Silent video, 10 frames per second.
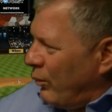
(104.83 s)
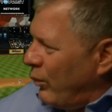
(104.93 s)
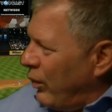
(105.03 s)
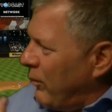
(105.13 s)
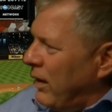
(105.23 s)

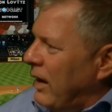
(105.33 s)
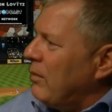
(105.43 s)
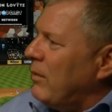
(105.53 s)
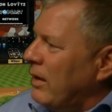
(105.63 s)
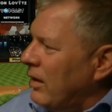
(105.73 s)
where am I
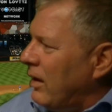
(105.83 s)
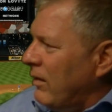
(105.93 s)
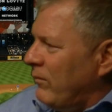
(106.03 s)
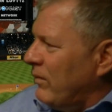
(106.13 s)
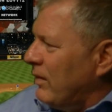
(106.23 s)
at in my
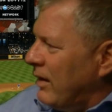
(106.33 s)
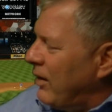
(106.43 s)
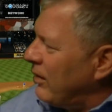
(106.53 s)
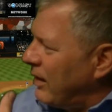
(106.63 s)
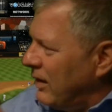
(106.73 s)
life and
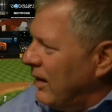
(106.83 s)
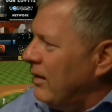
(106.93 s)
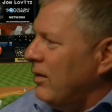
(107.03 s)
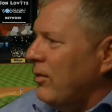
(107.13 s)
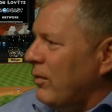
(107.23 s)
how did I
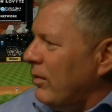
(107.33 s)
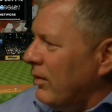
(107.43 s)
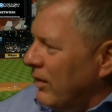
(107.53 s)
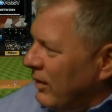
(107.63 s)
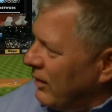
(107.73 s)
get here
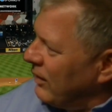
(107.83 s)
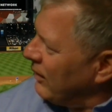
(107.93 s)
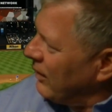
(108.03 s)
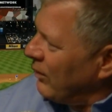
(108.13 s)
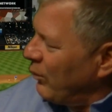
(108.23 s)
and,
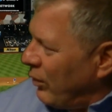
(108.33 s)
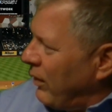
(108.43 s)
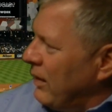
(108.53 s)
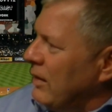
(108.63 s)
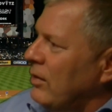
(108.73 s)
and what do
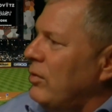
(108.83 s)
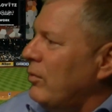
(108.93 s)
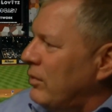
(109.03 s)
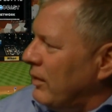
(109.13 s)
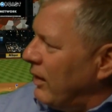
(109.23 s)
I need to
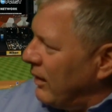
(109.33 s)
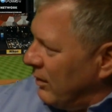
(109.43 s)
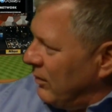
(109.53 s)
do to not